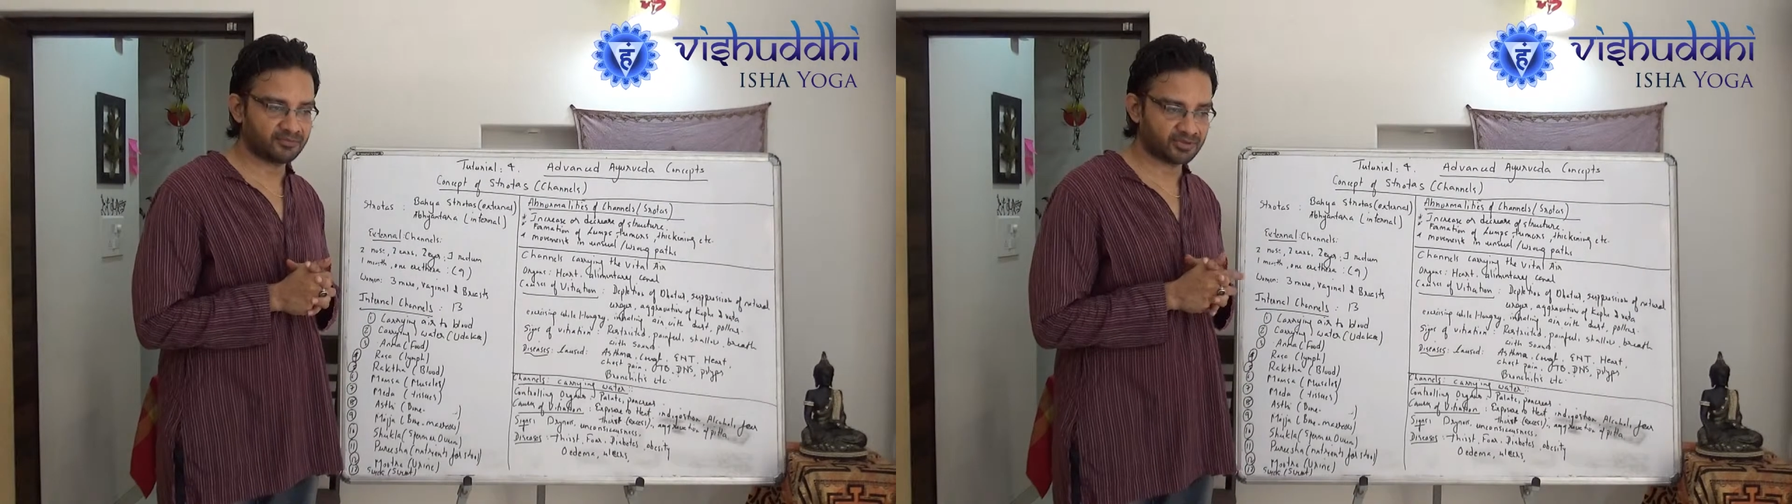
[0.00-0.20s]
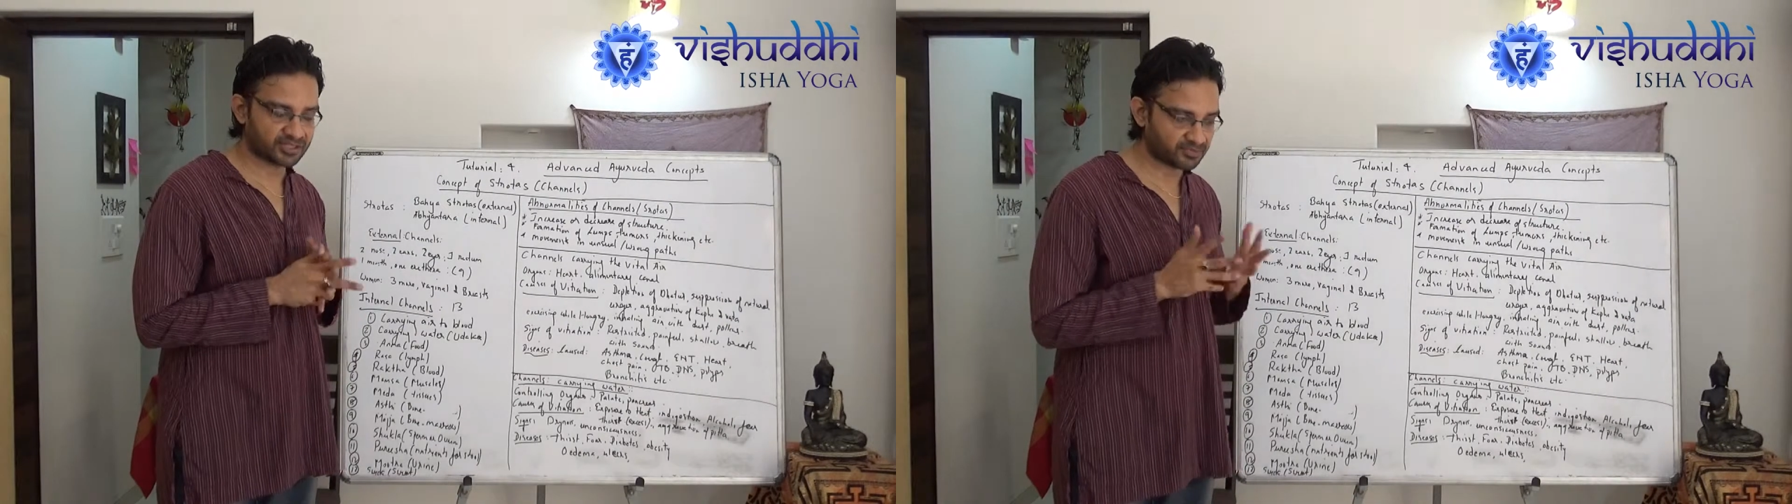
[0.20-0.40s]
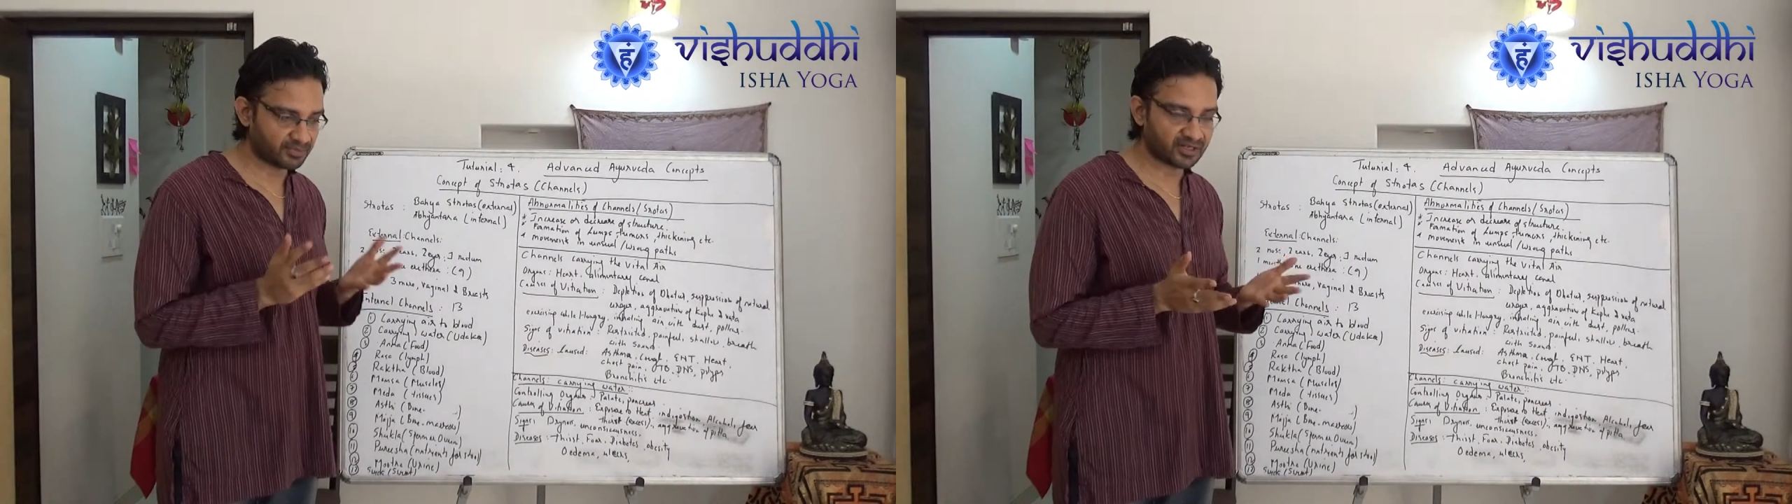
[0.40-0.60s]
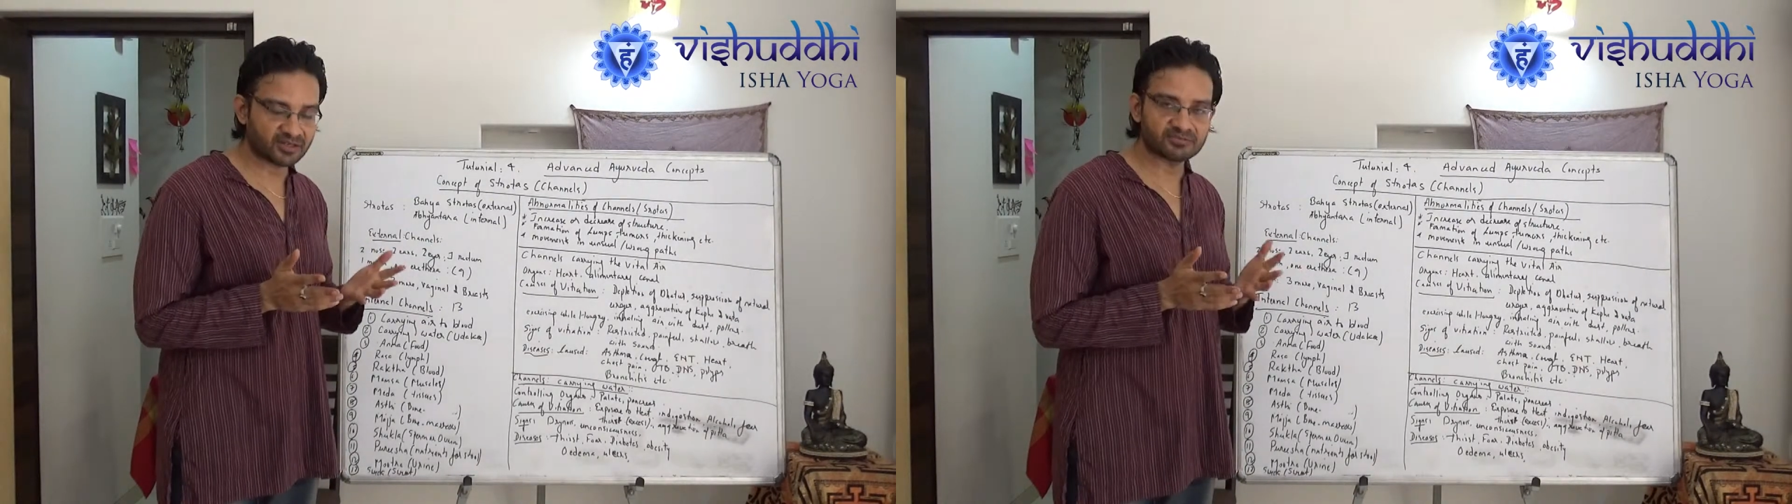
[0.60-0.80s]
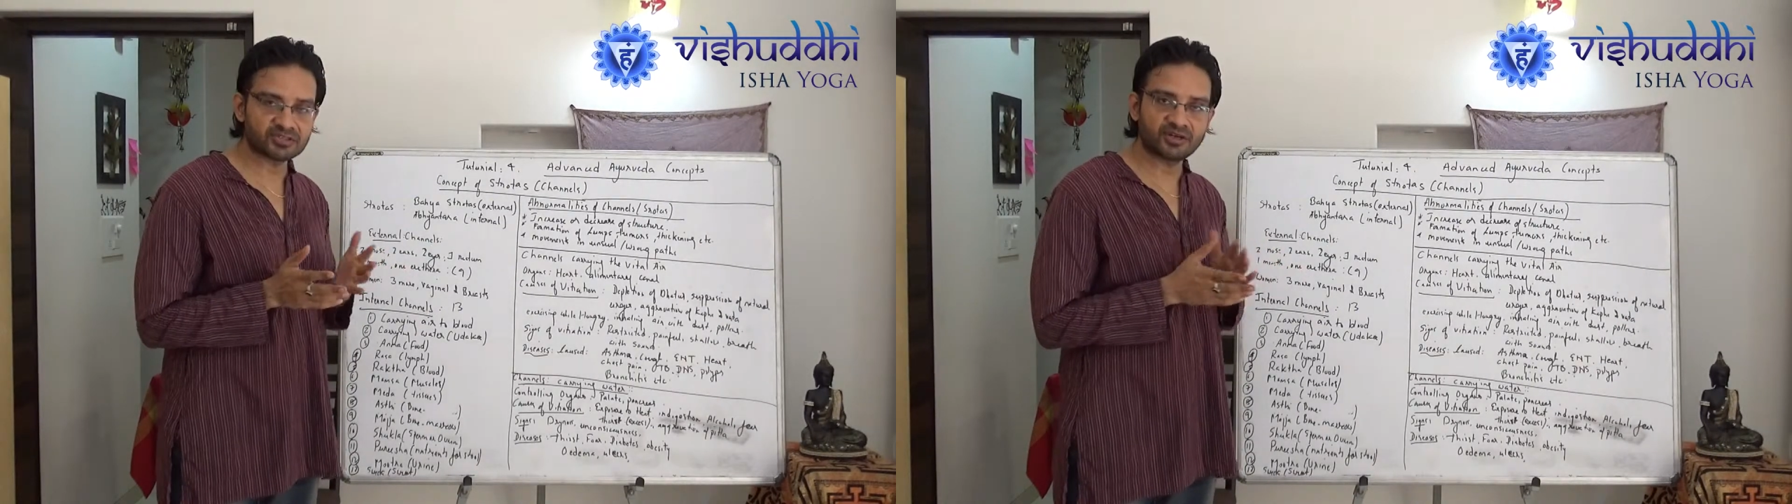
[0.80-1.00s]
breast milk
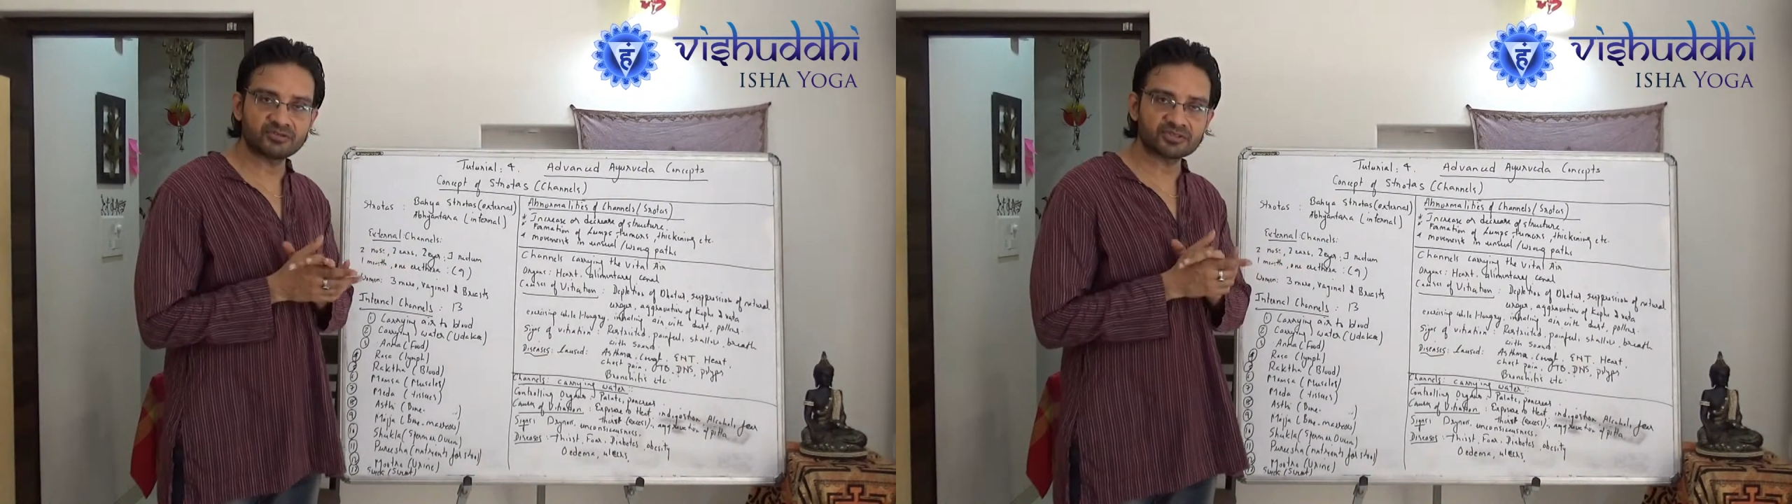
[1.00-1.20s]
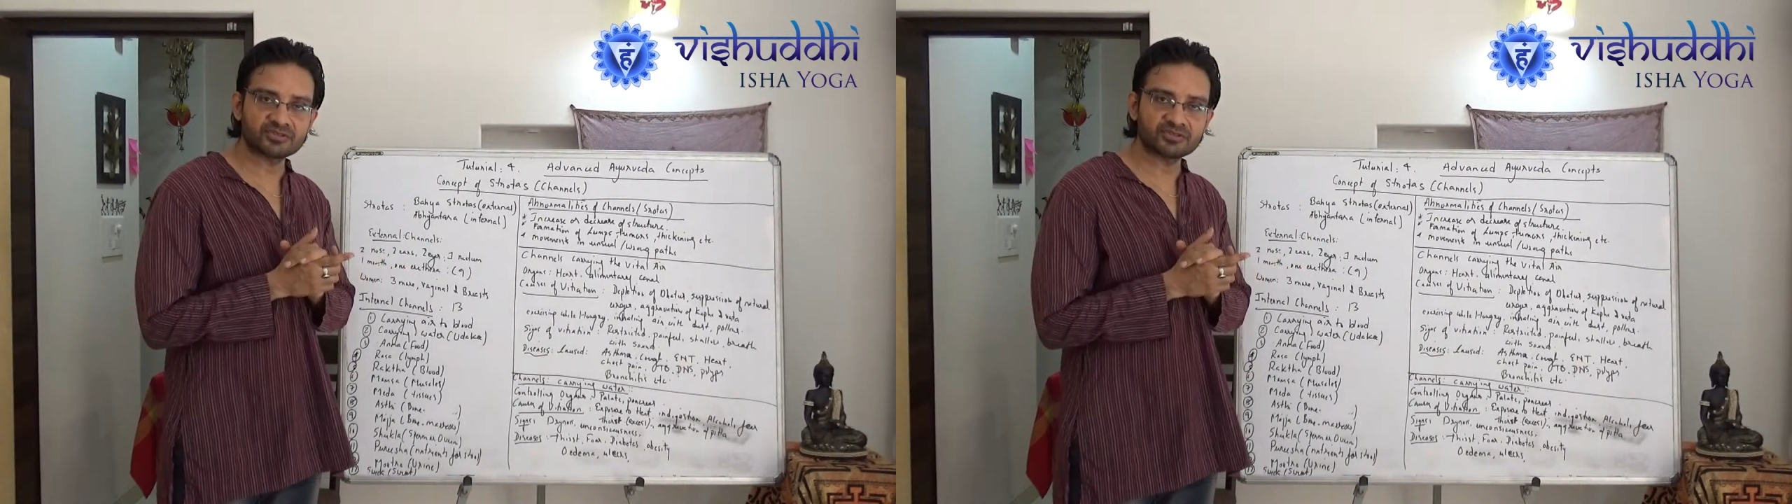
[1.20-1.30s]
comes out,